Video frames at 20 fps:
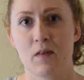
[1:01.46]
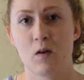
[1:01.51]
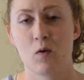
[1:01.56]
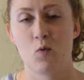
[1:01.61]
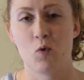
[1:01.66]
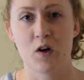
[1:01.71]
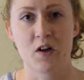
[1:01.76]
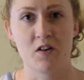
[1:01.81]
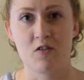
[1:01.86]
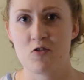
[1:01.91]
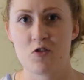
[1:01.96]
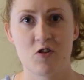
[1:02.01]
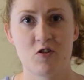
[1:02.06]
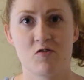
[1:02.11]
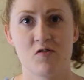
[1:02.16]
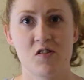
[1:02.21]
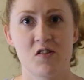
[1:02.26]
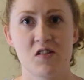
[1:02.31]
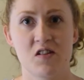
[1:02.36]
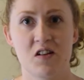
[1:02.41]
what you
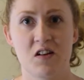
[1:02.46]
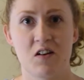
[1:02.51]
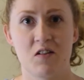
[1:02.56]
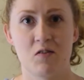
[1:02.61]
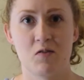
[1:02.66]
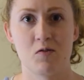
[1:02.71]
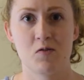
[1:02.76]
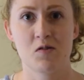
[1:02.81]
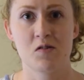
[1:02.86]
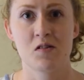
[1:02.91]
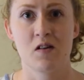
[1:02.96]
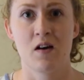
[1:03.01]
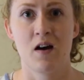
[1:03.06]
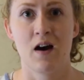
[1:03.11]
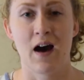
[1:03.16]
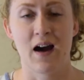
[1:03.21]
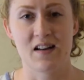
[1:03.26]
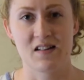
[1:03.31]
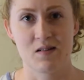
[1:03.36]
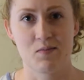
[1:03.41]
choose to use.
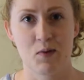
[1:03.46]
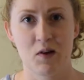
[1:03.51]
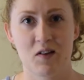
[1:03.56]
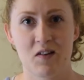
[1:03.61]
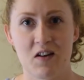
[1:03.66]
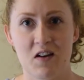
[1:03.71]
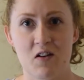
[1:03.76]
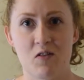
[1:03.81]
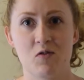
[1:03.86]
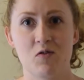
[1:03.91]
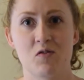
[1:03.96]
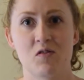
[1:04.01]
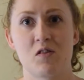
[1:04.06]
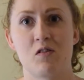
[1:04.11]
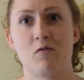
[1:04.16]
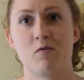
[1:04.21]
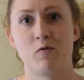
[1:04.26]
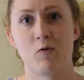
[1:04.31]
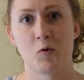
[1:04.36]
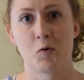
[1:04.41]
I typically use
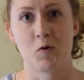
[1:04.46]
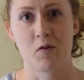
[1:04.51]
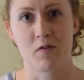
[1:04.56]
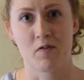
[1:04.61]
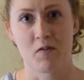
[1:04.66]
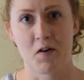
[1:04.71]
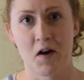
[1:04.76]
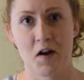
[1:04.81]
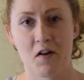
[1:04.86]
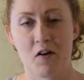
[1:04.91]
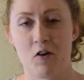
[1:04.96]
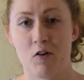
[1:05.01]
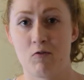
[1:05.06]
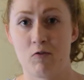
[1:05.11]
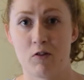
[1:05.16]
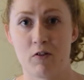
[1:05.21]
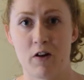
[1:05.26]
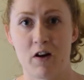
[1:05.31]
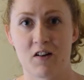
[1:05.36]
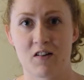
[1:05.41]
a 4-thread
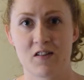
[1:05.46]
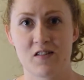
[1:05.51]
overlock